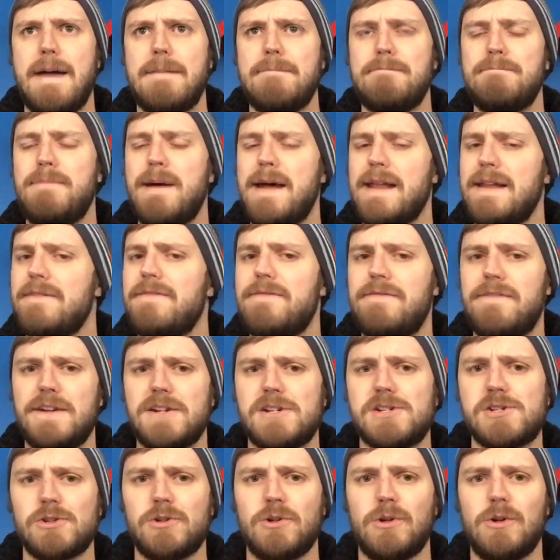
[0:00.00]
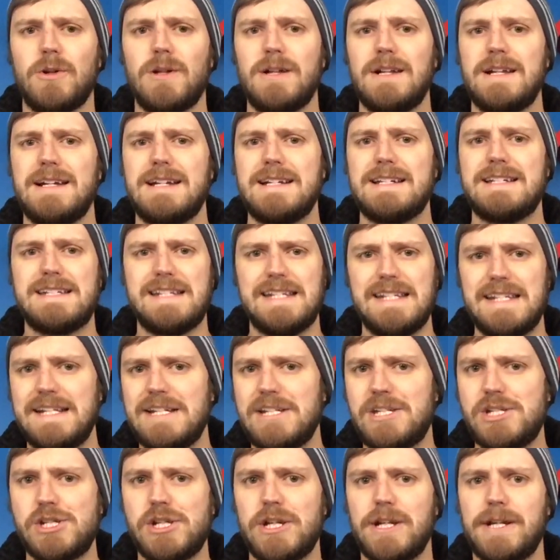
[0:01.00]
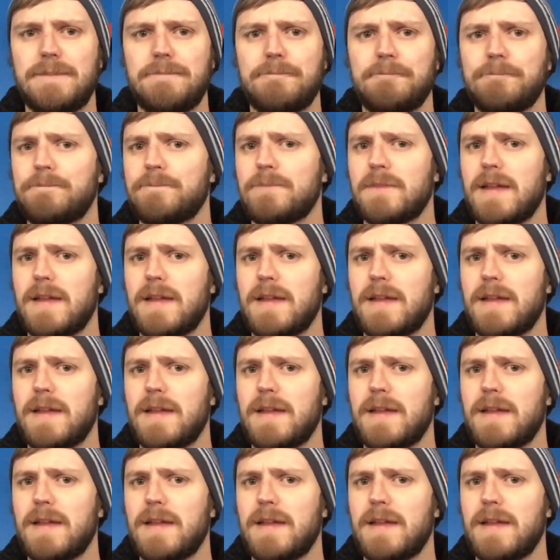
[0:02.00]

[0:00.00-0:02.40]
beneficial teaching